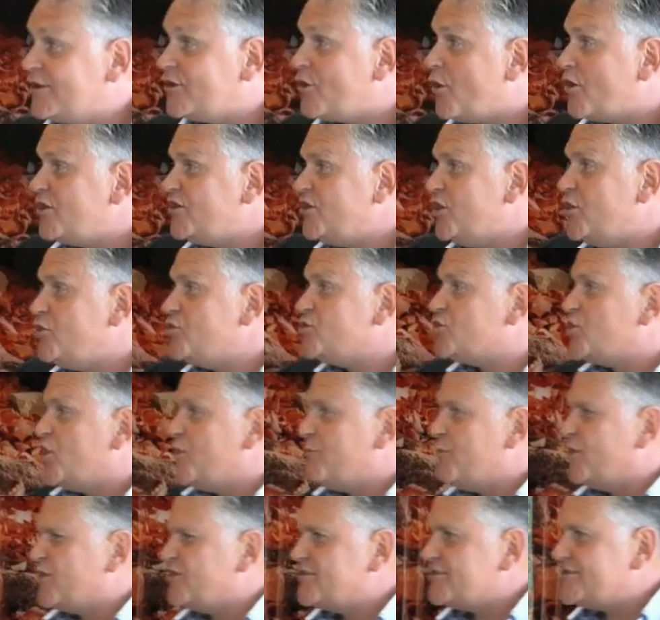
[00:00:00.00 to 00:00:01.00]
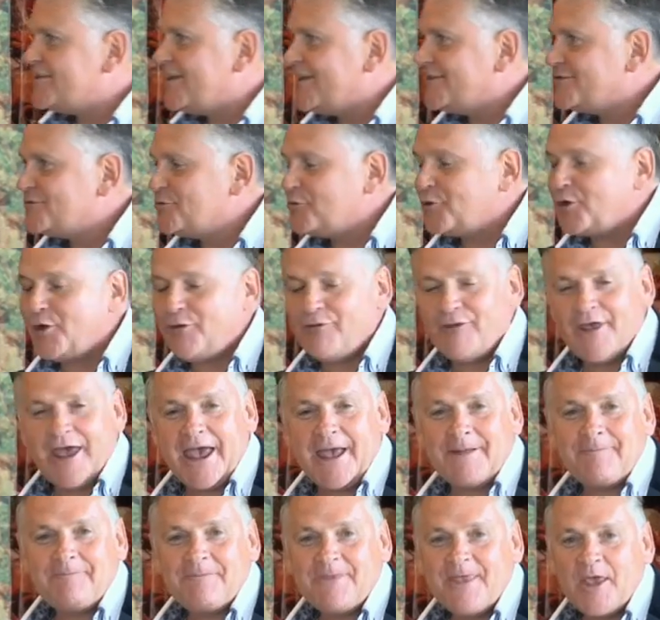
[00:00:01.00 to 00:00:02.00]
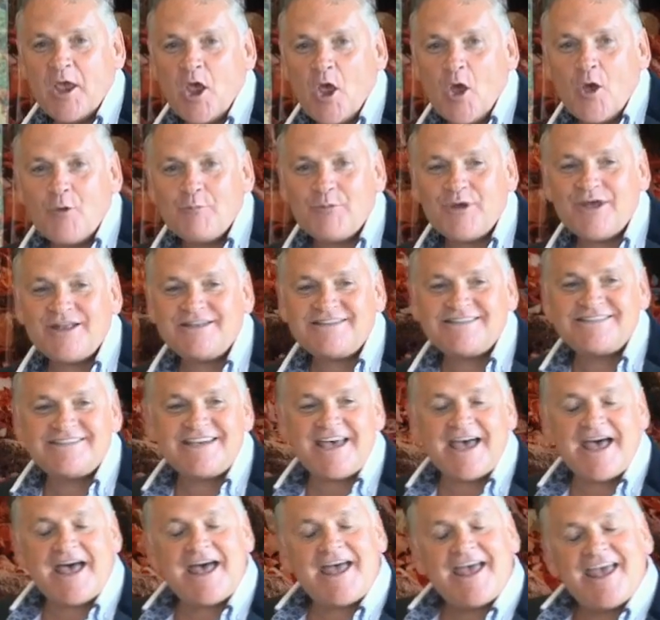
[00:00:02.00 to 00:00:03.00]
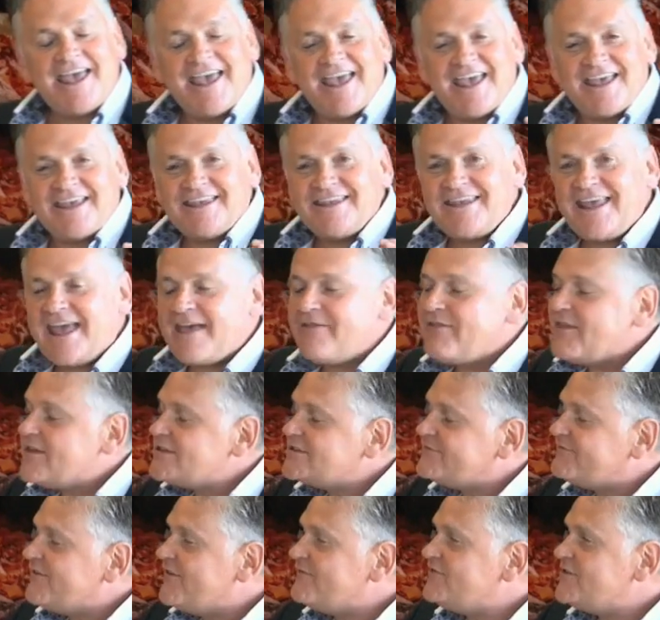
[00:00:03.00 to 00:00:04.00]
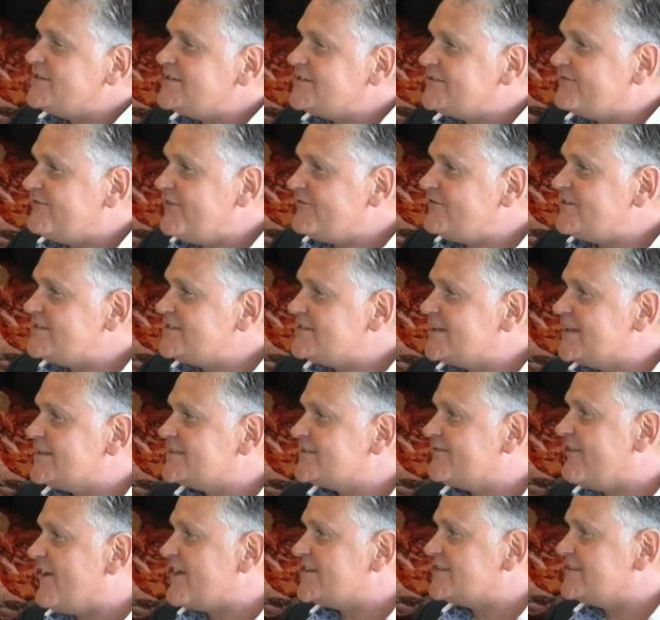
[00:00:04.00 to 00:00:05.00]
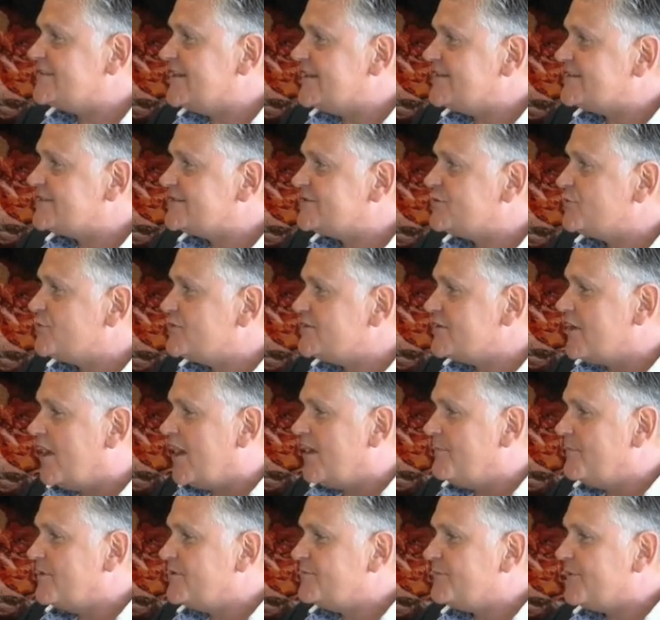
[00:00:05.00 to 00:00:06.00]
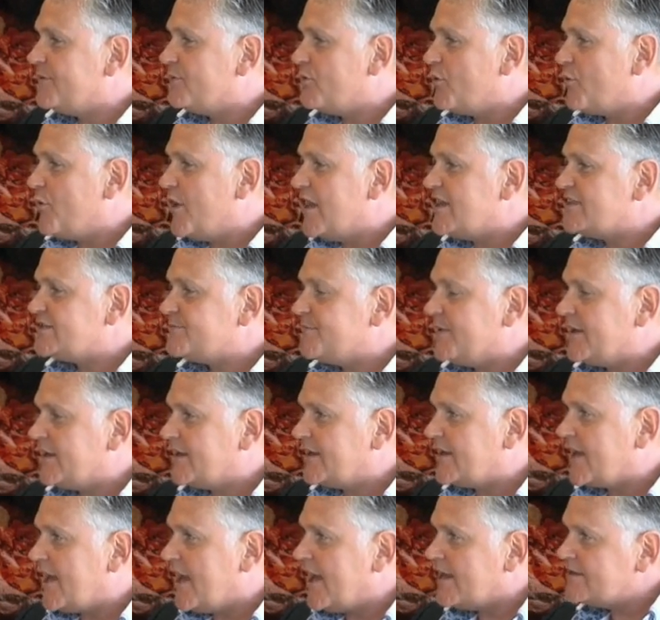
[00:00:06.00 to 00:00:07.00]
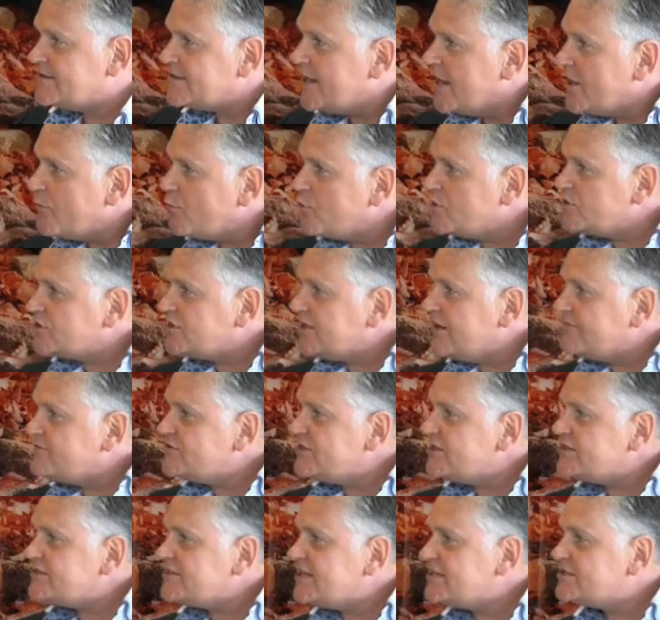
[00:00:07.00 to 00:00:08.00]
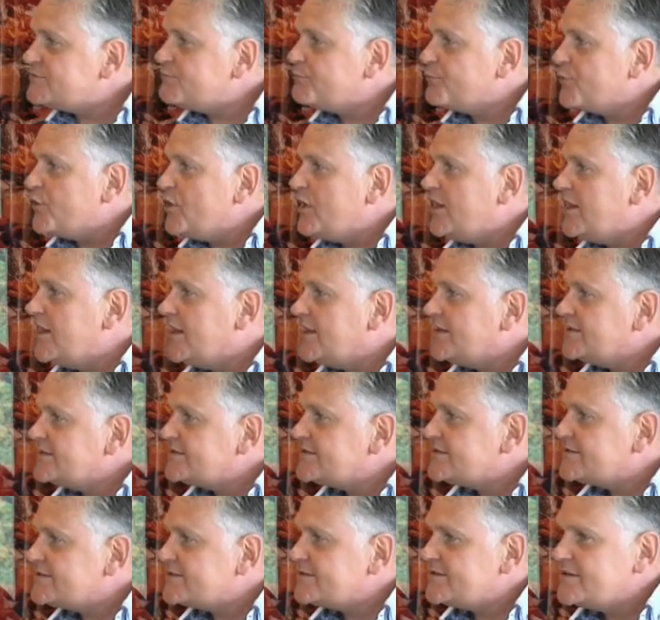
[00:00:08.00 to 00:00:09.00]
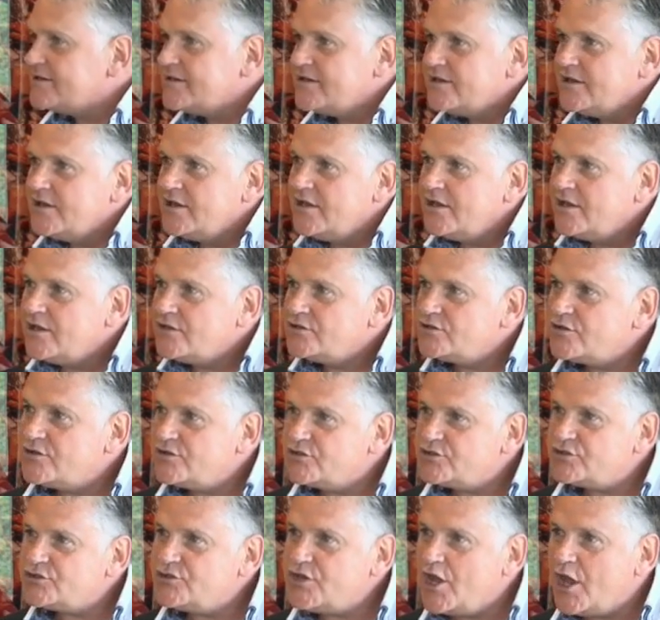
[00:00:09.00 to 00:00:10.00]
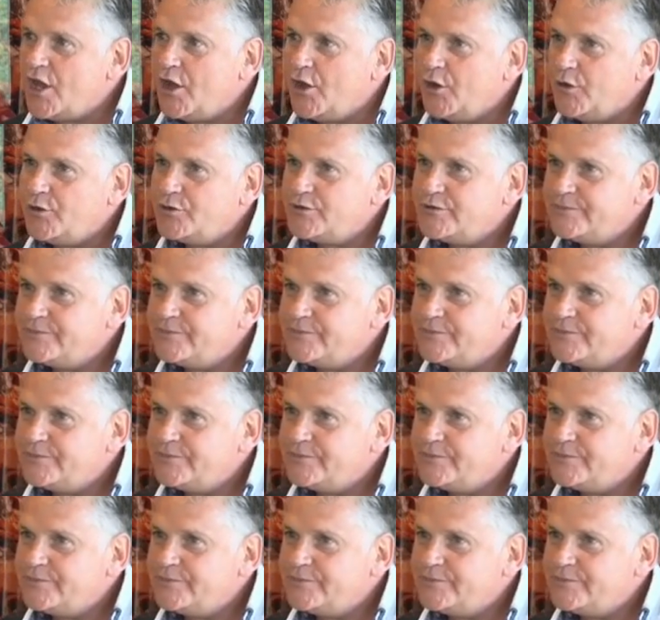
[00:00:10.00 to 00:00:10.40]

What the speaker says: You go on YouTube, you can see it's all on there. But yeah, there's 56 facets to a diamond, the way it's being cut, which gives it its brilliance to the stone.